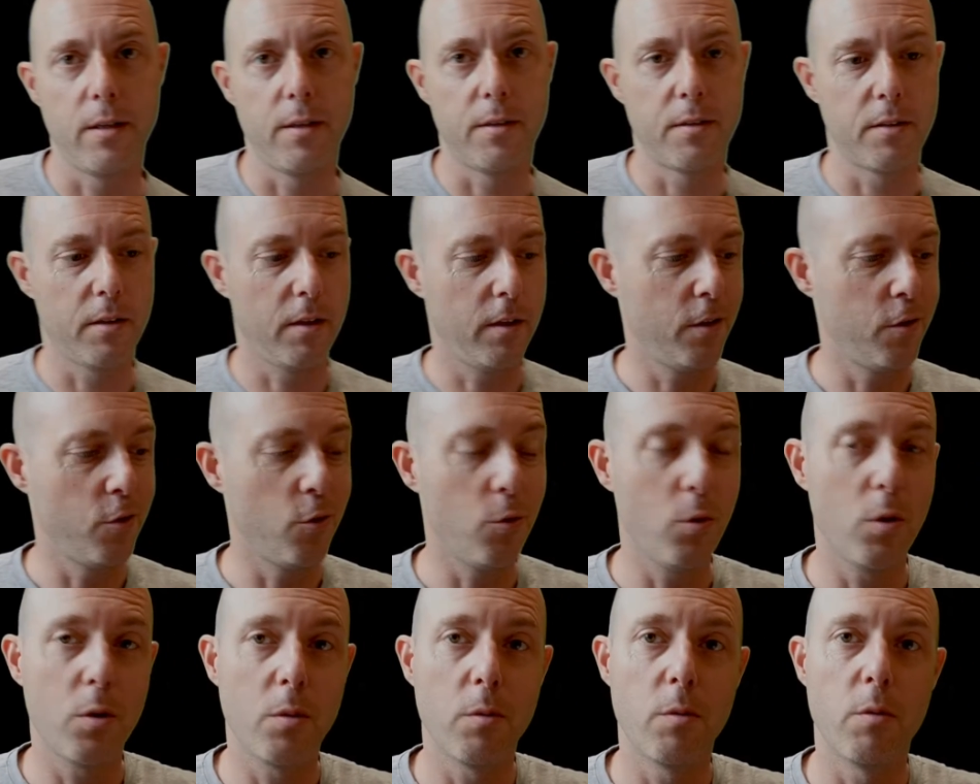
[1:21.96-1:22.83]
decided, you know
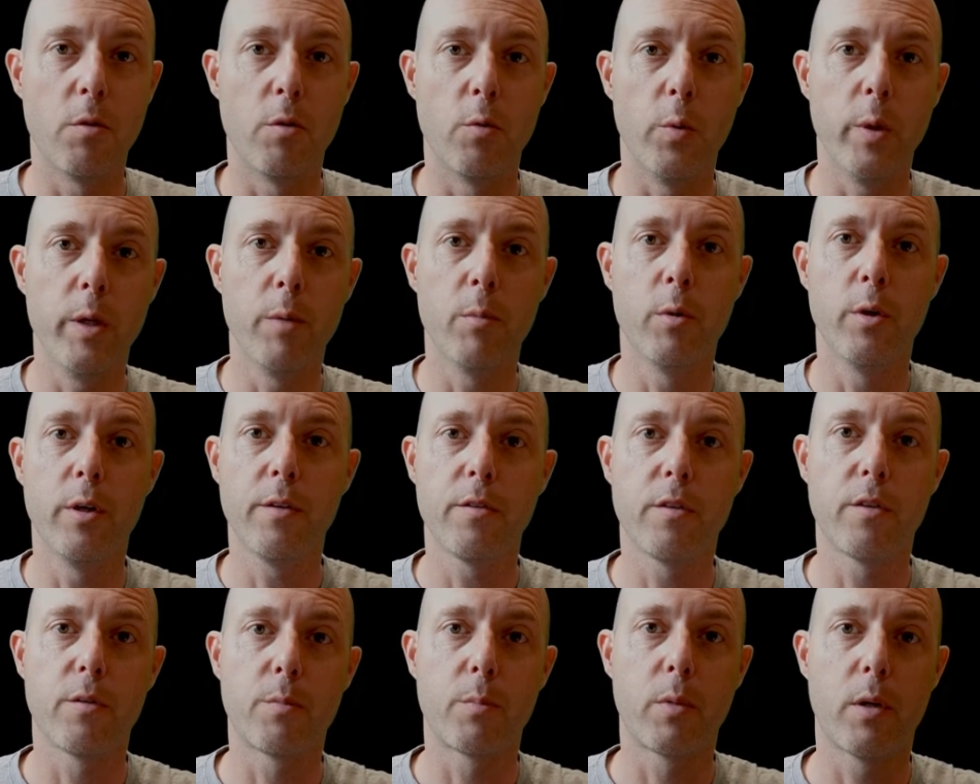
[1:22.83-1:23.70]
what, the Weebill
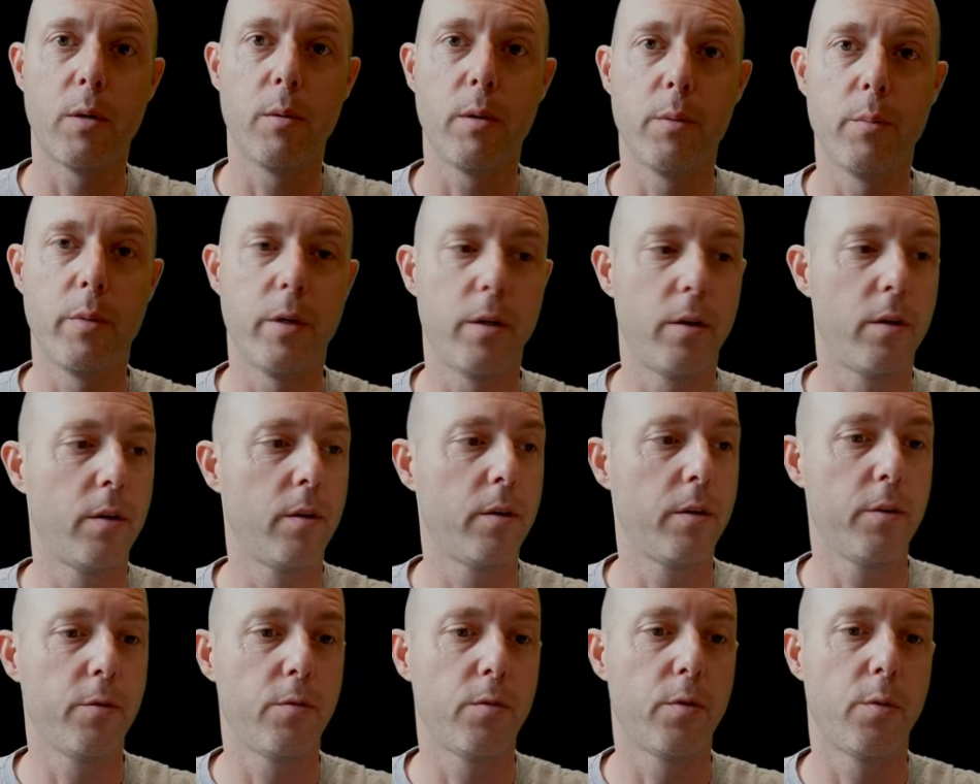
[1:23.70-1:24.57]
S is probably a better
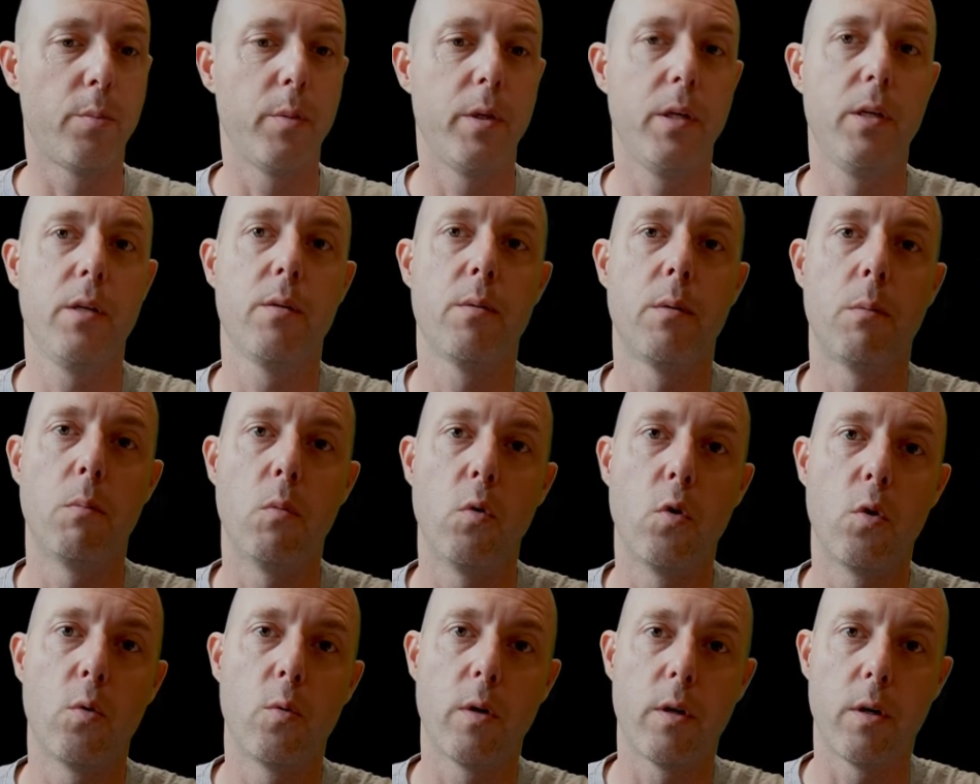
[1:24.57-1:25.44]
deal for me,
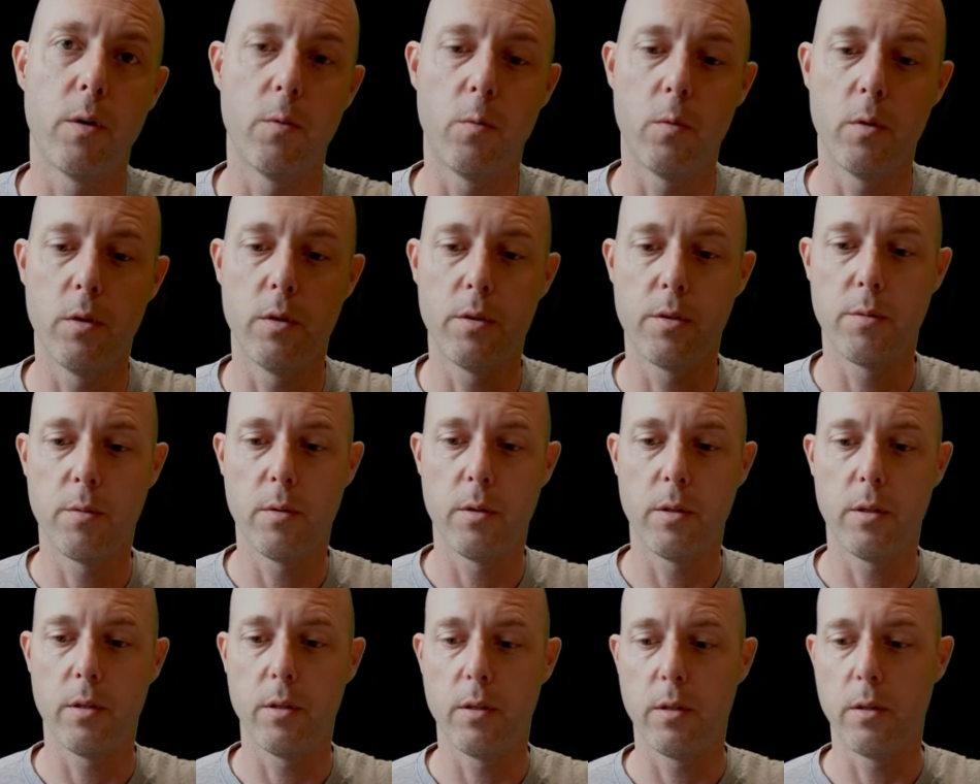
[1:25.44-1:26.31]
more what I want,
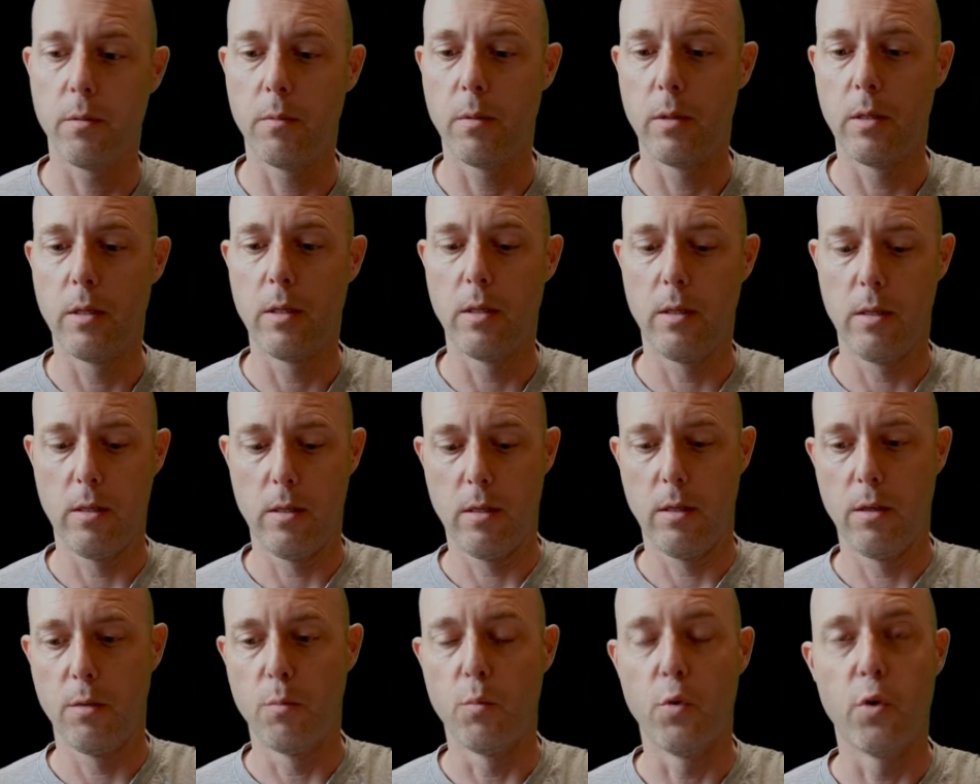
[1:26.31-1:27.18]

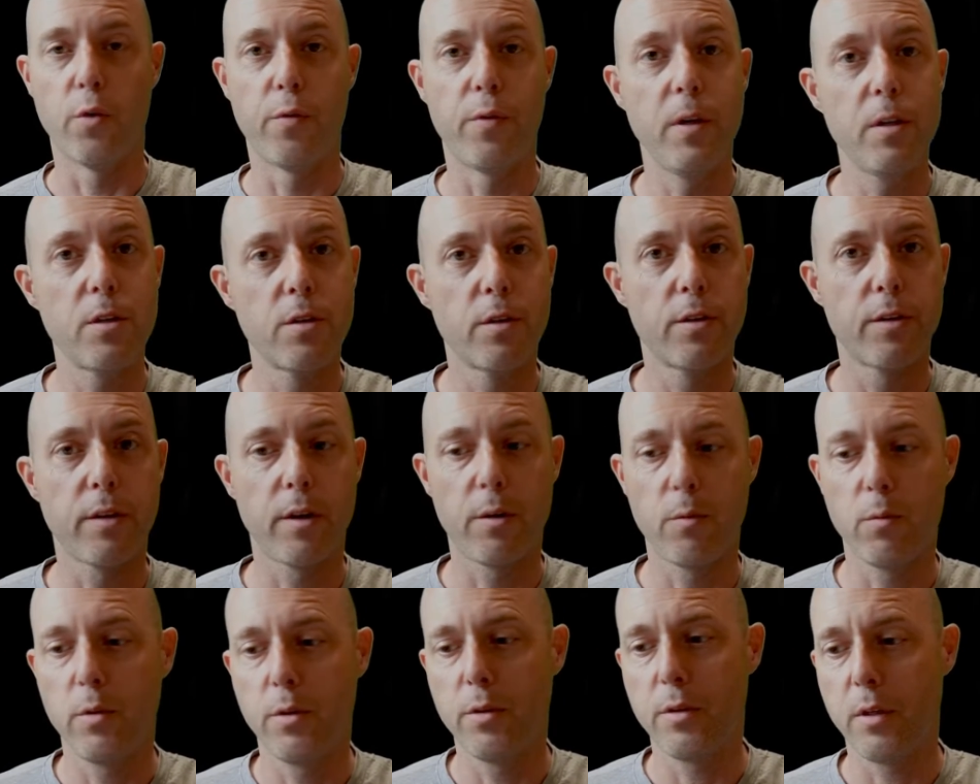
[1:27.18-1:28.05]
more features I
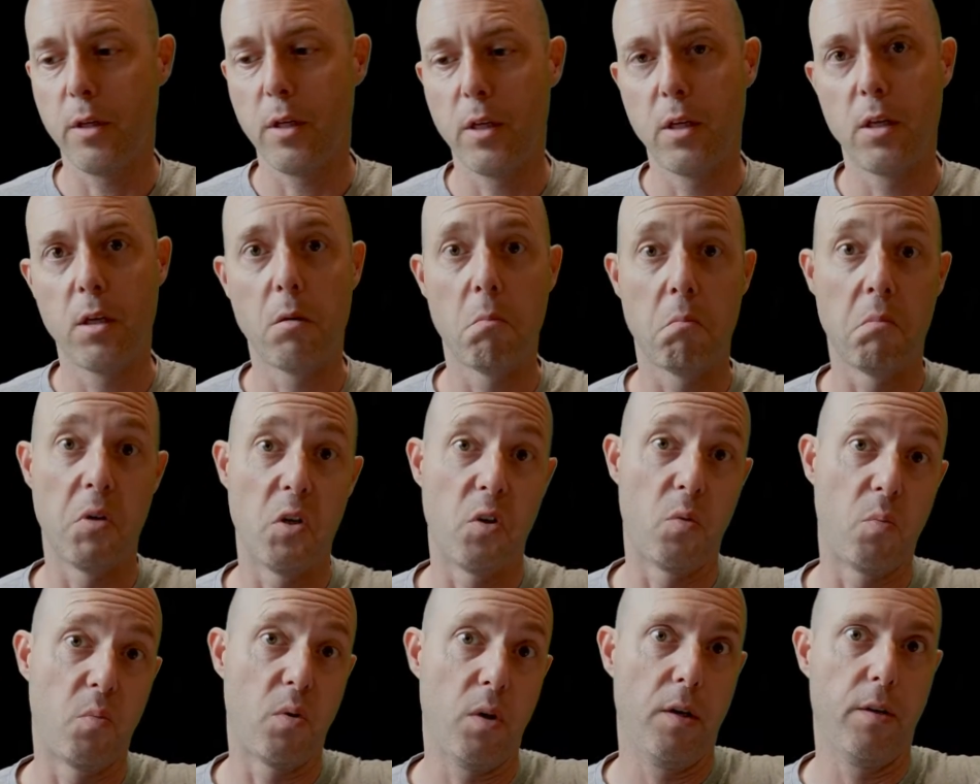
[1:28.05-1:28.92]
want, and
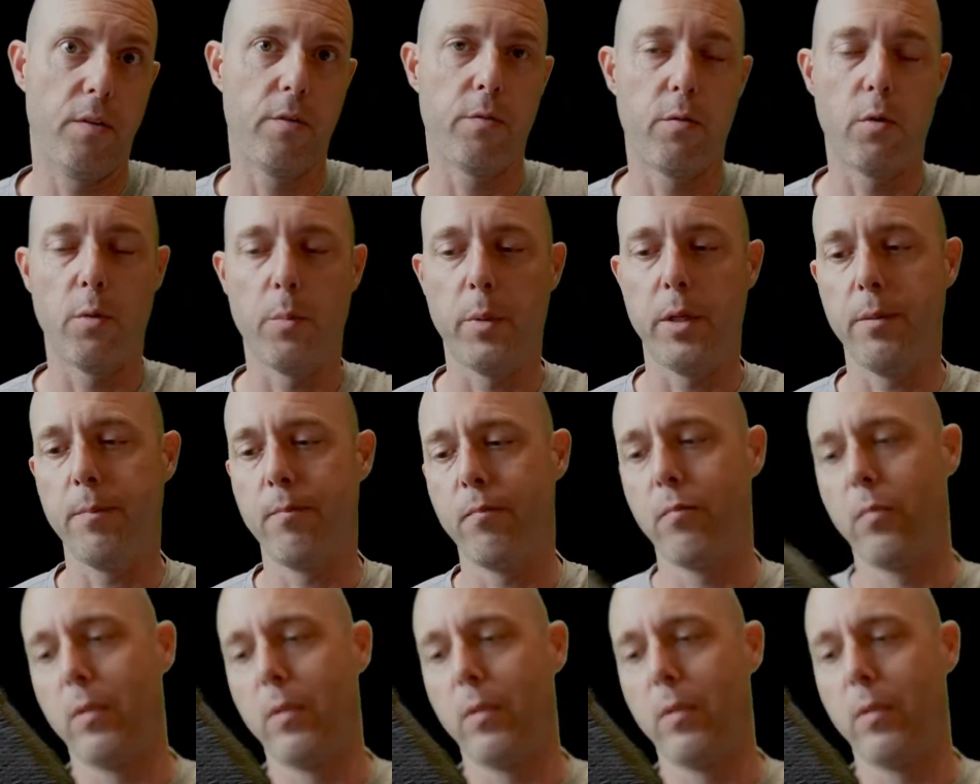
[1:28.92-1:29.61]
better price for me.